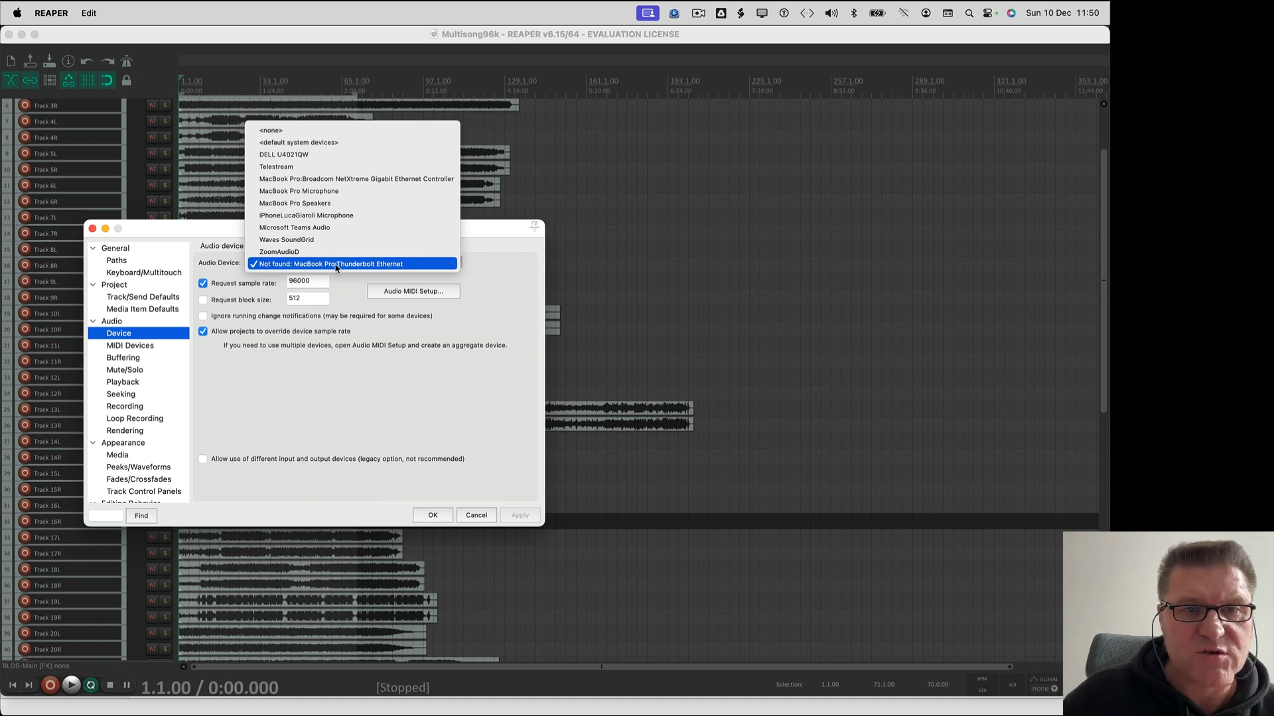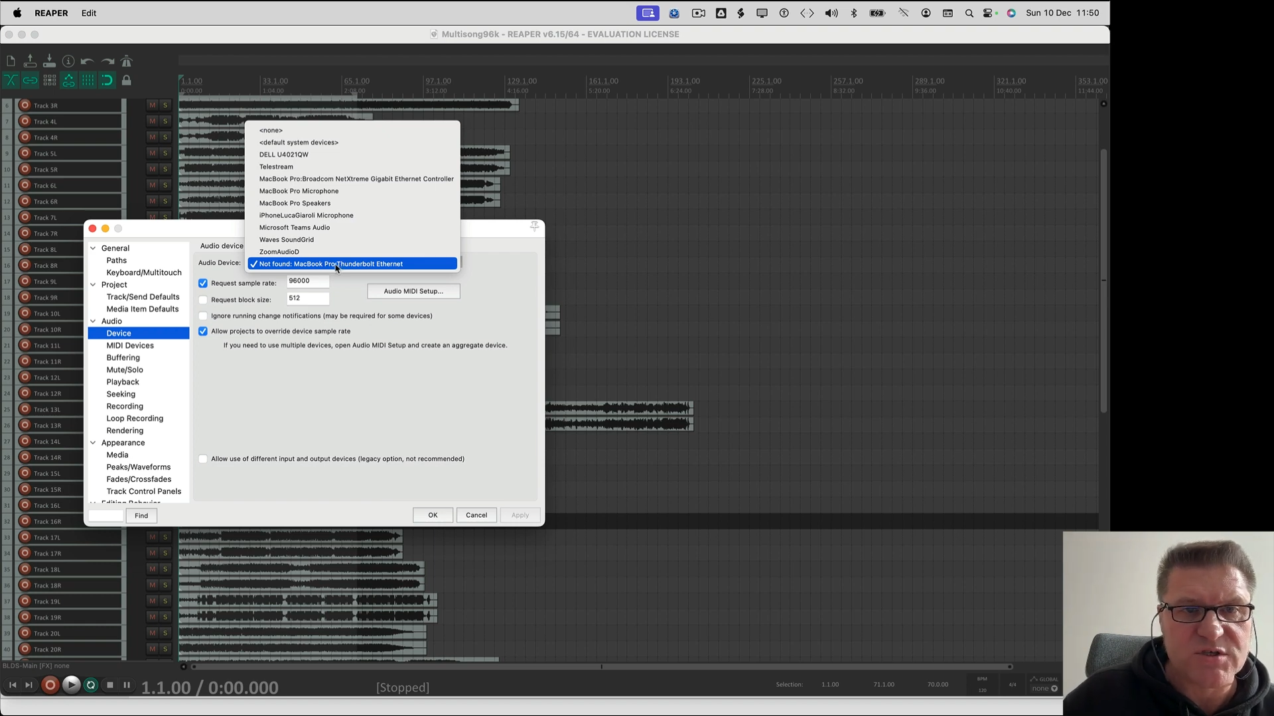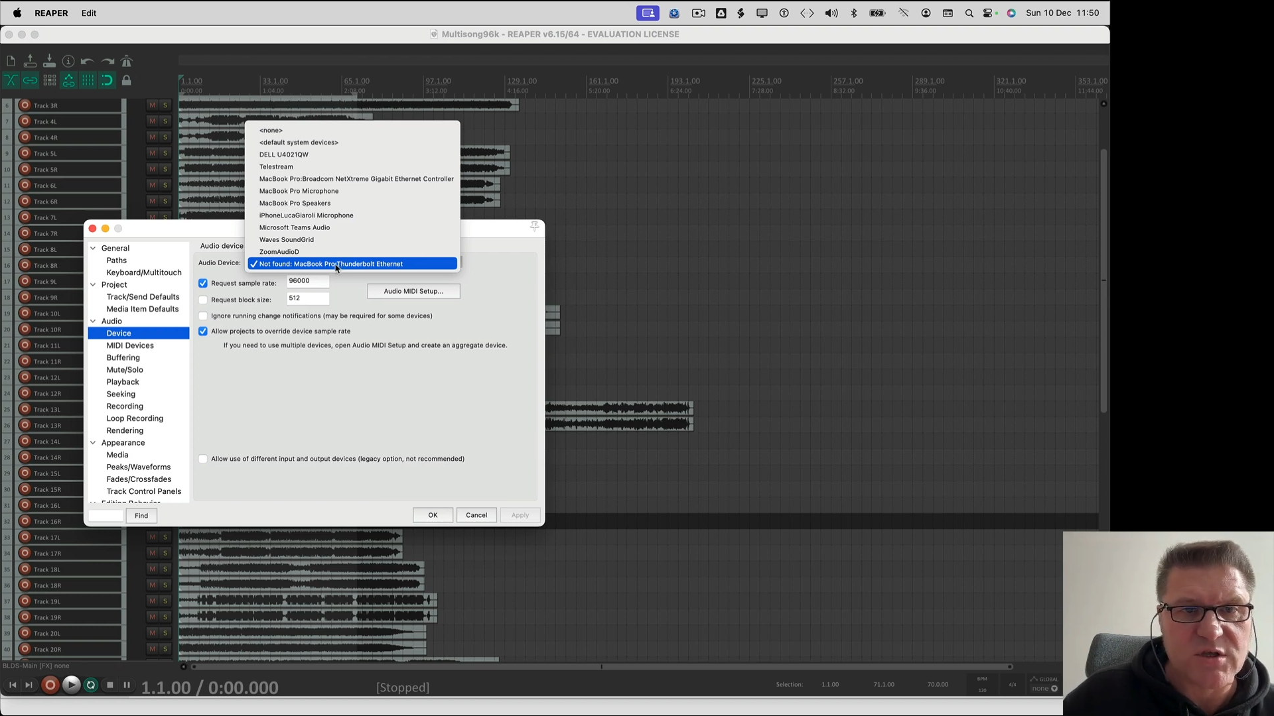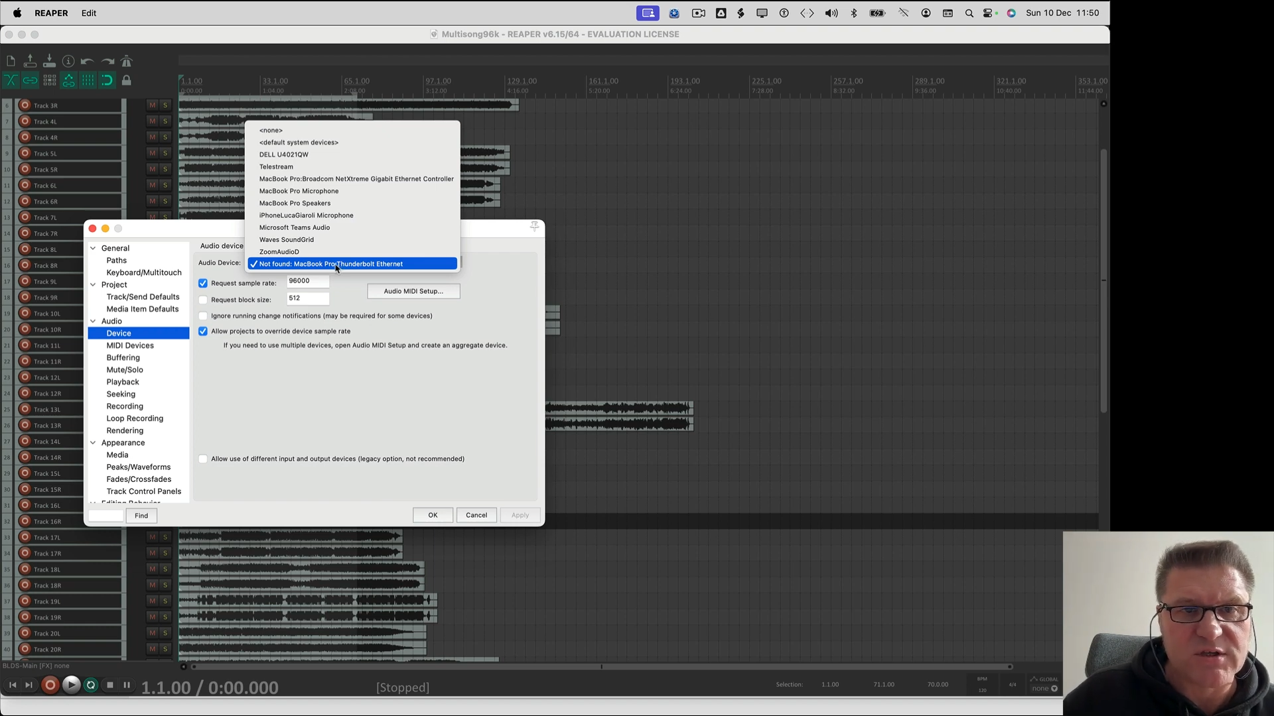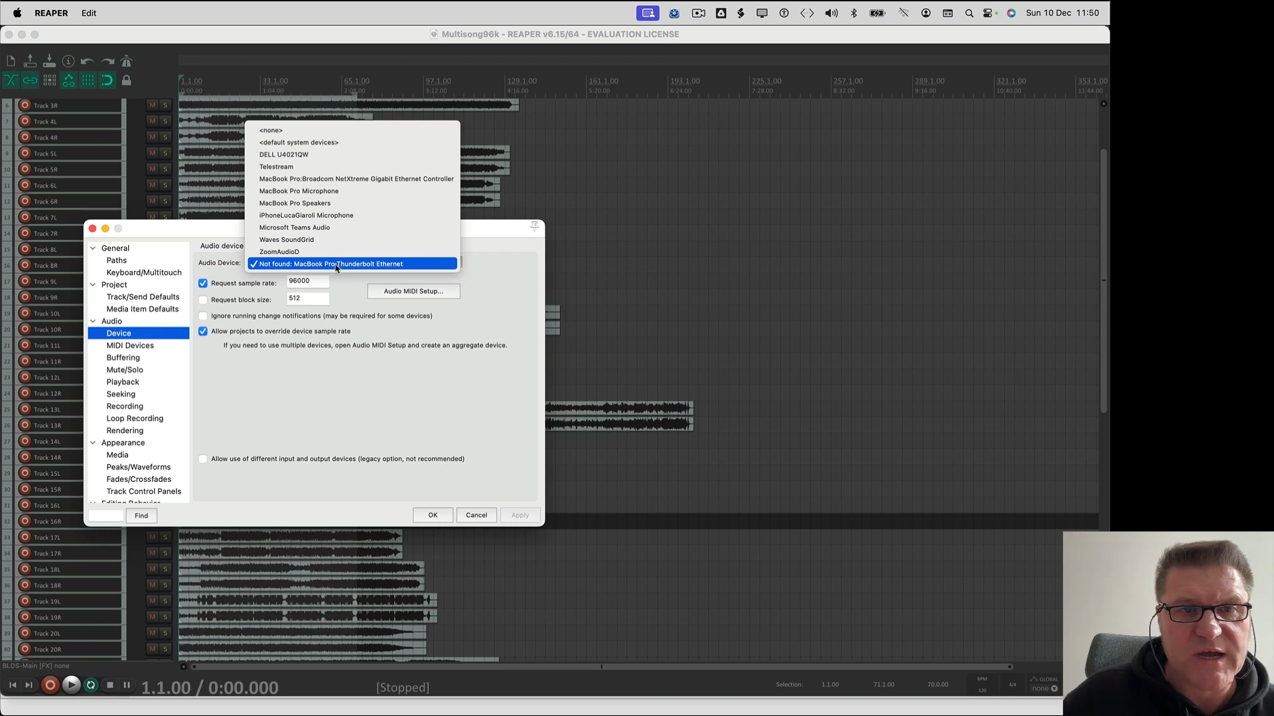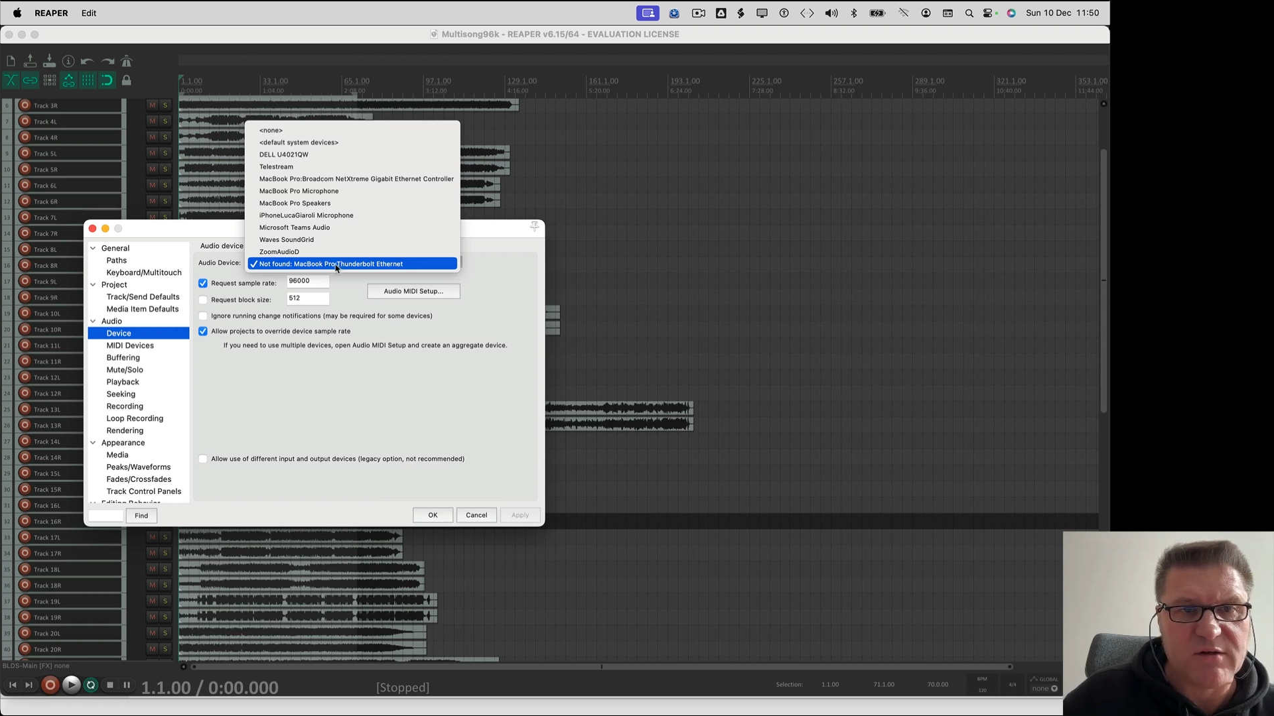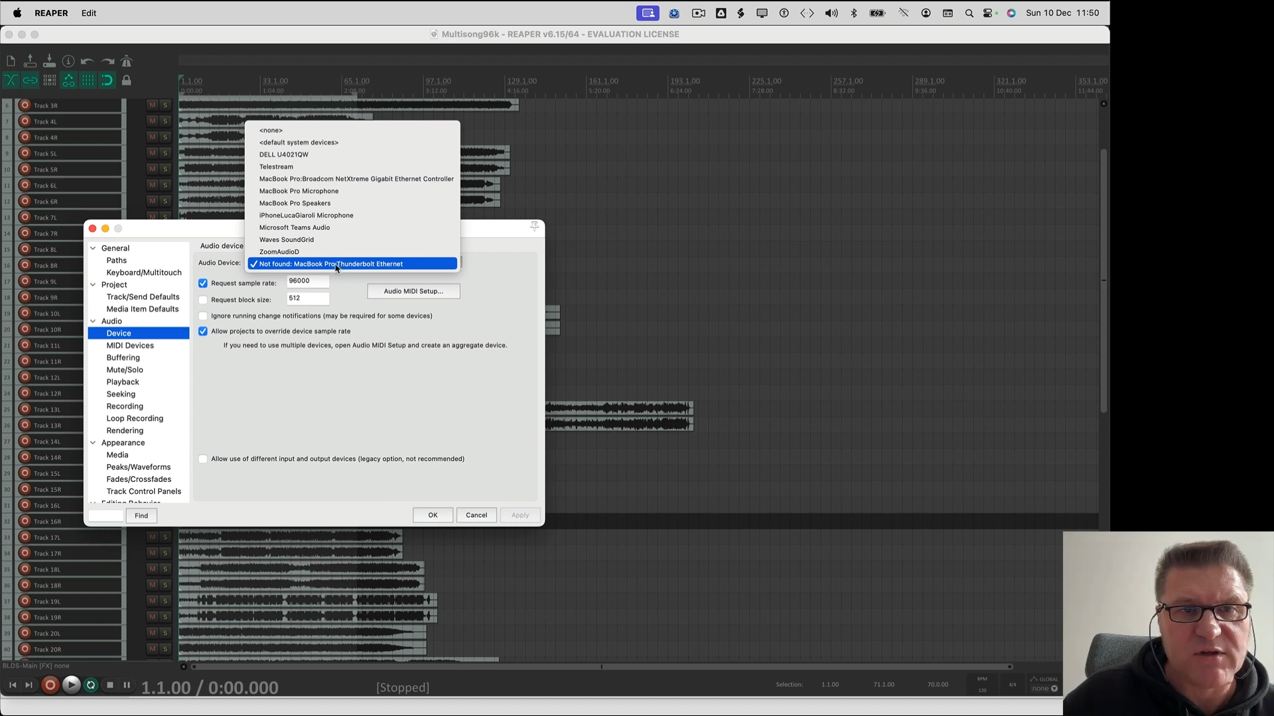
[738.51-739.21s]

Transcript: not currently